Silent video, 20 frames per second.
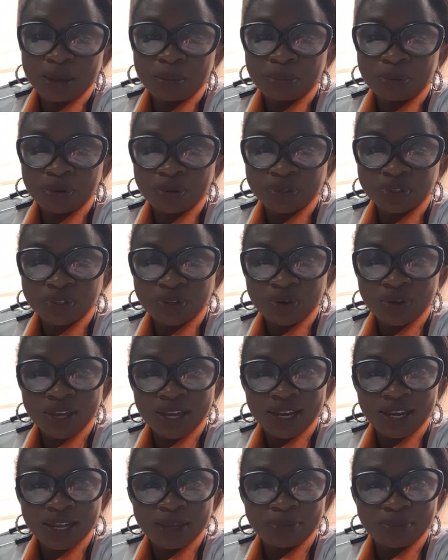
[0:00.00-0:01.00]
I'm Dr.
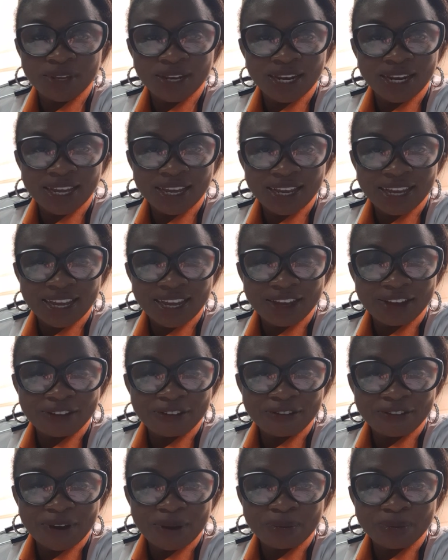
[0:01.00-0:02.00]
Elemile, a
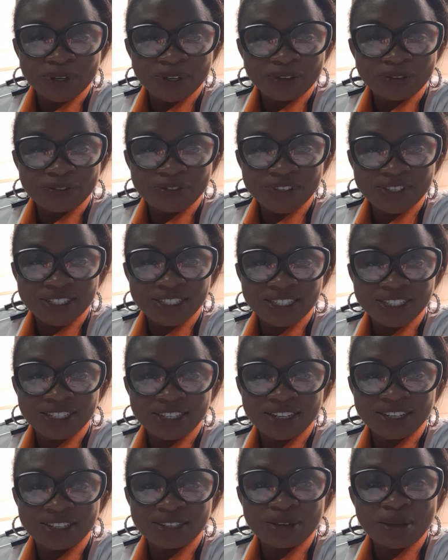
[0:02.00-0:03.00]
family
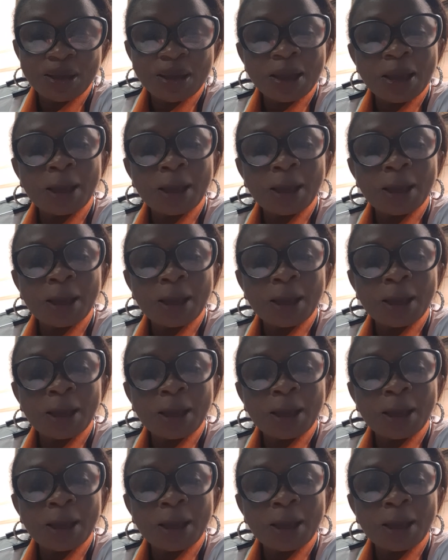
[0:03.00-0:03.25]
physician.